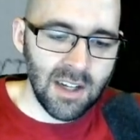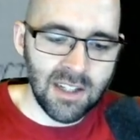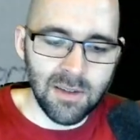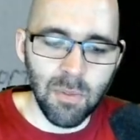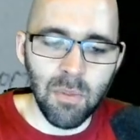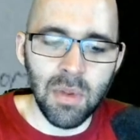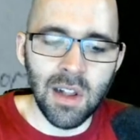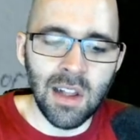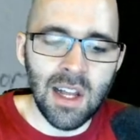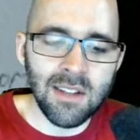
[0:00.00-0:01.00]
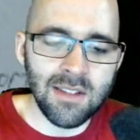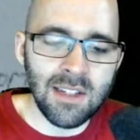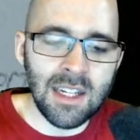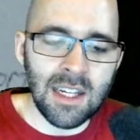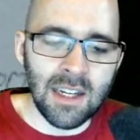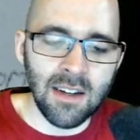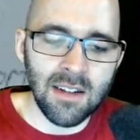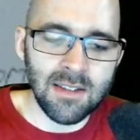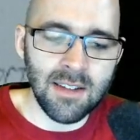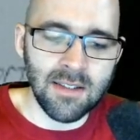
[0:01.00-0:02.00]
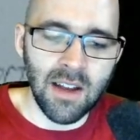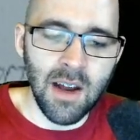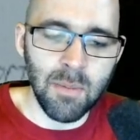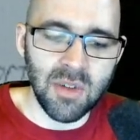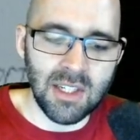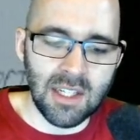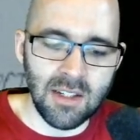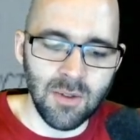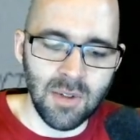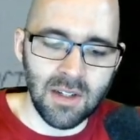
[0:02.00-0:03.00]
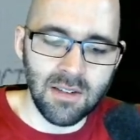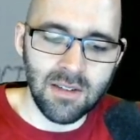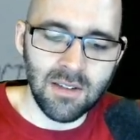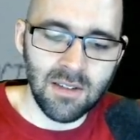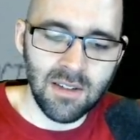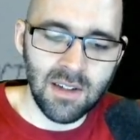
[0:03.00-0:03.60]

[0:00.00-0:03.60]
It's plus d. It says up d units.